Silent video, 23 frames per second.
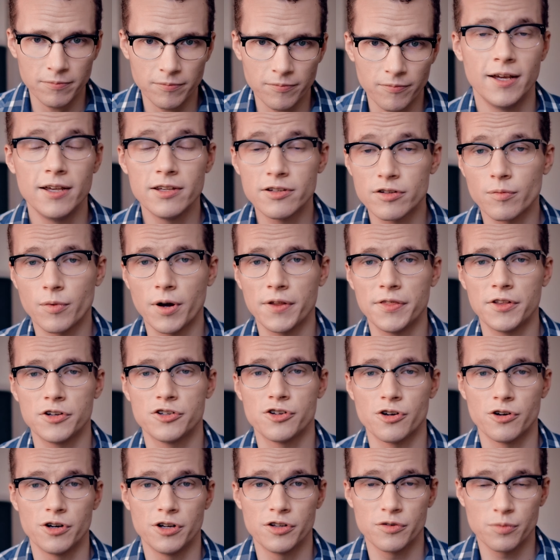He's the one that
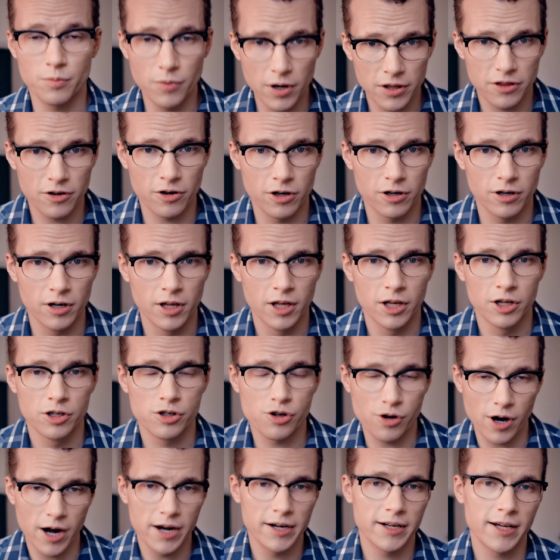journeys with her,
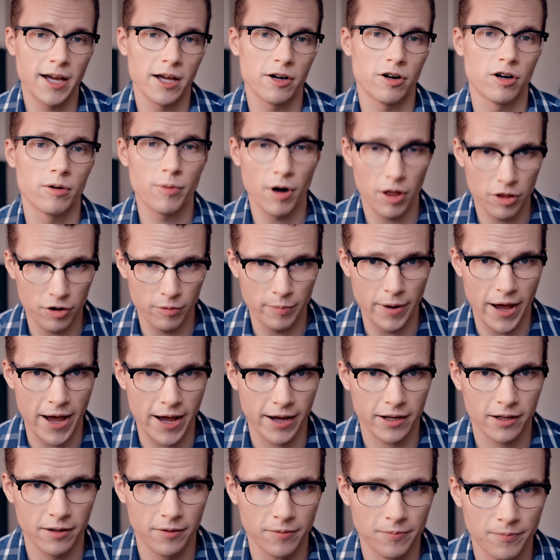trying to get her brother
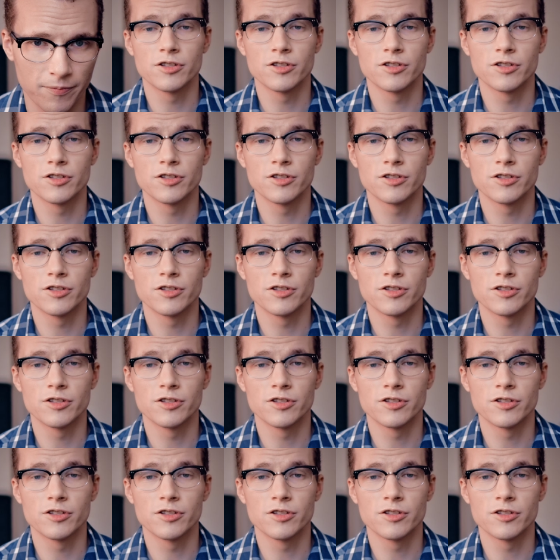back.